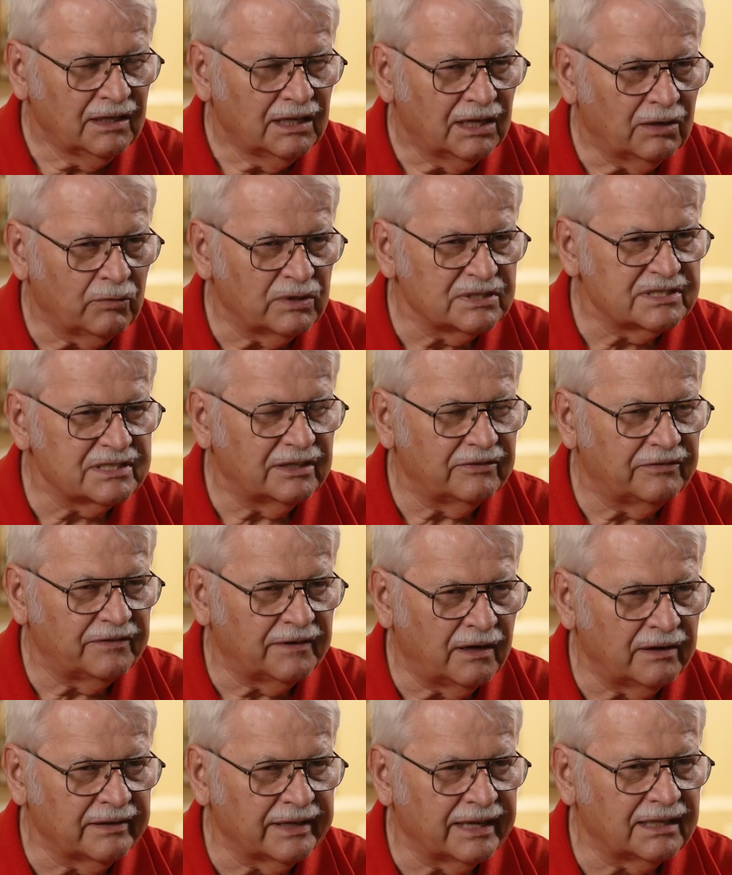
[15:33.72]
And once they
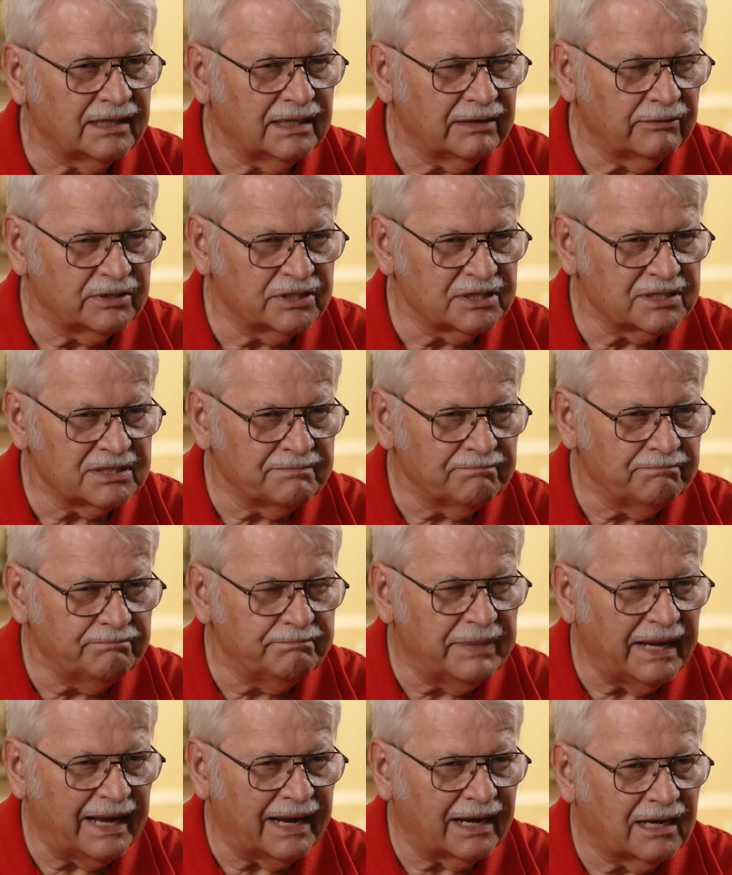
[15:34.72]
found that, they would just
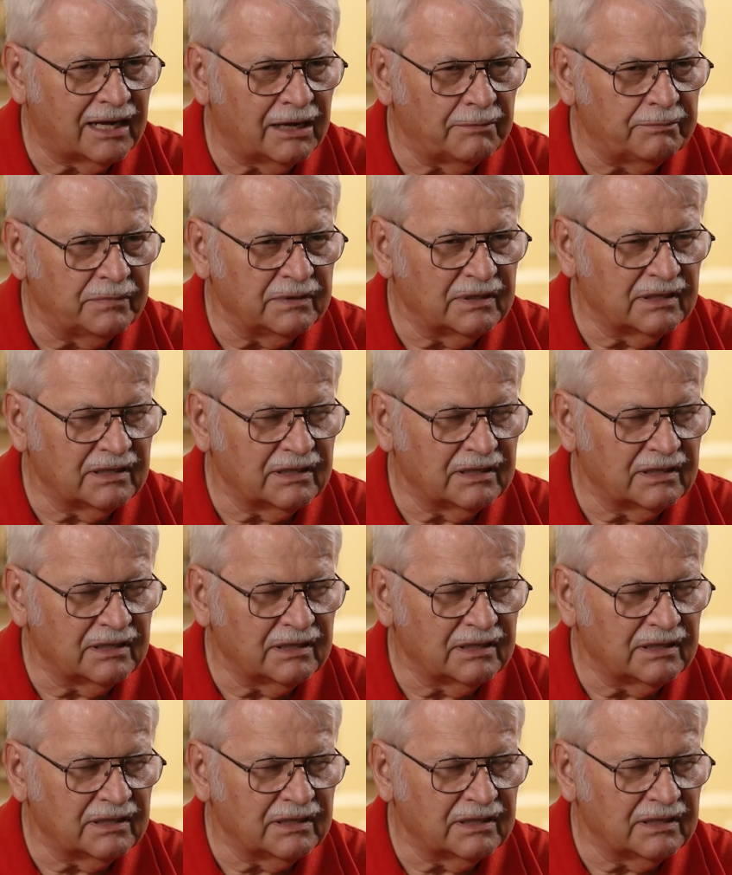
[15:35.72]
back up,